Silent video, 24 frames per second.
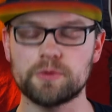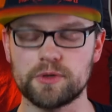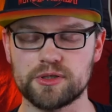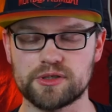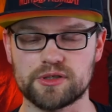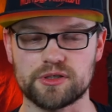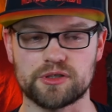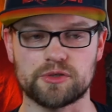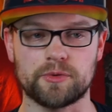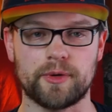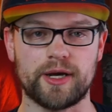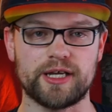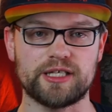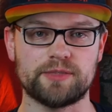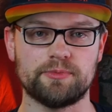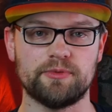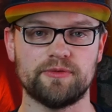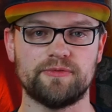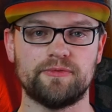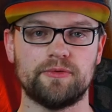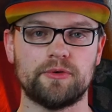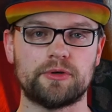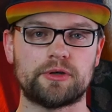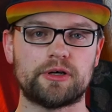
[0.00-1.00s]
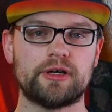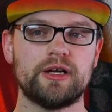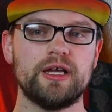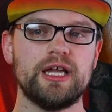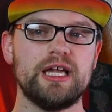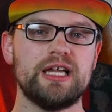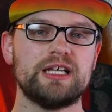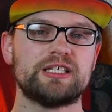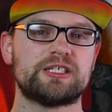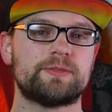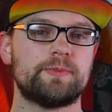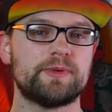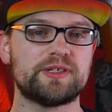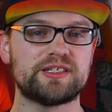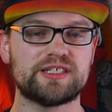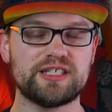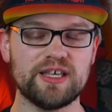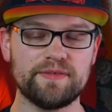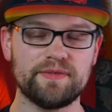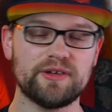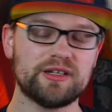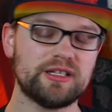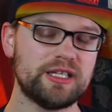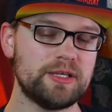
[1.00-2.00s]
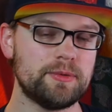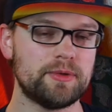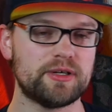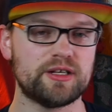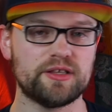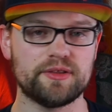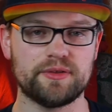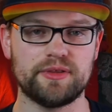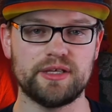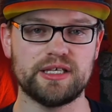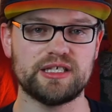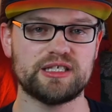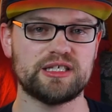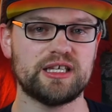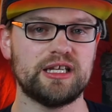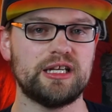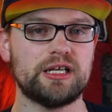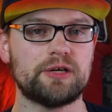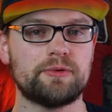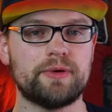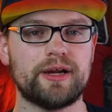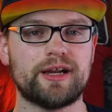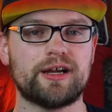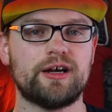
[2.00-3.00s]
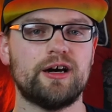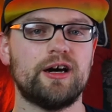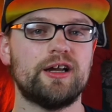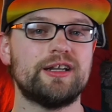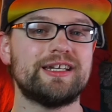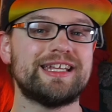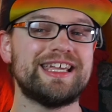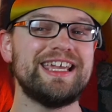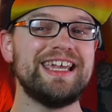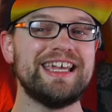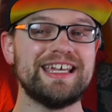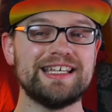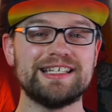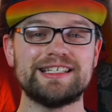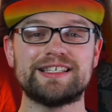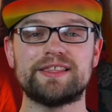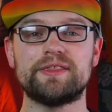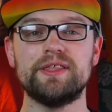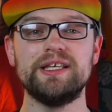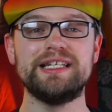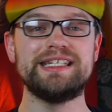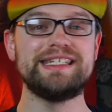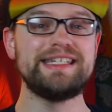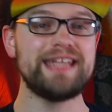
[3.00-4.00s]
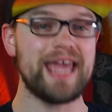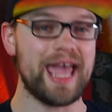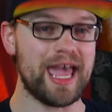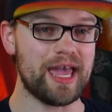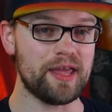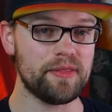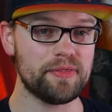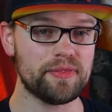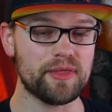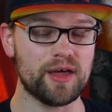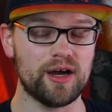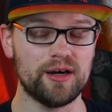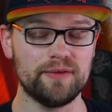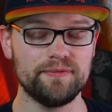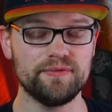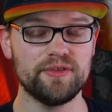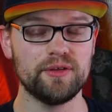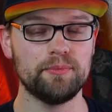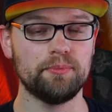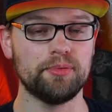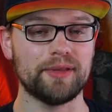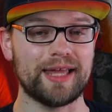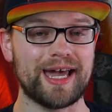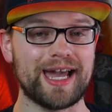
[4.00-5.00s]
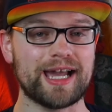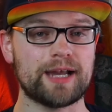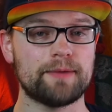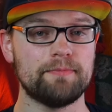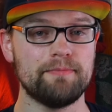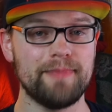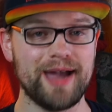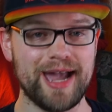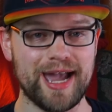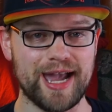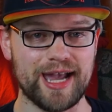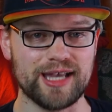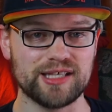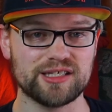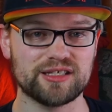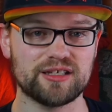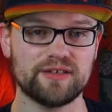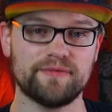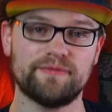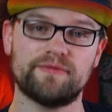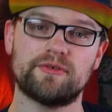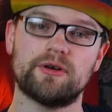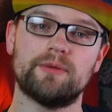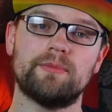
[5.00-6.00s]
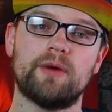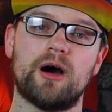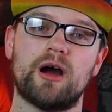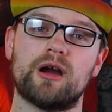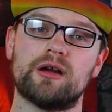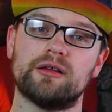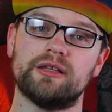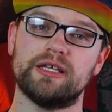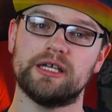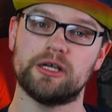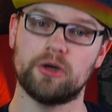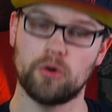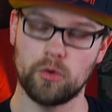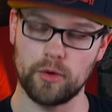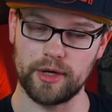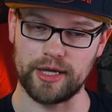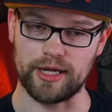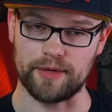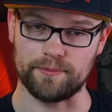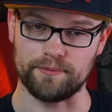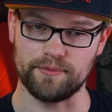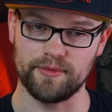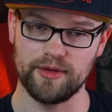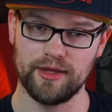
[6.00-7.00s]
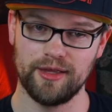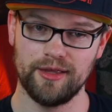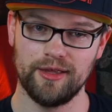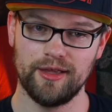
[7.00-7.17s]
once or twice before. Specifically, one of the things getting retconned is the death of the Black Mask from Harley Quinn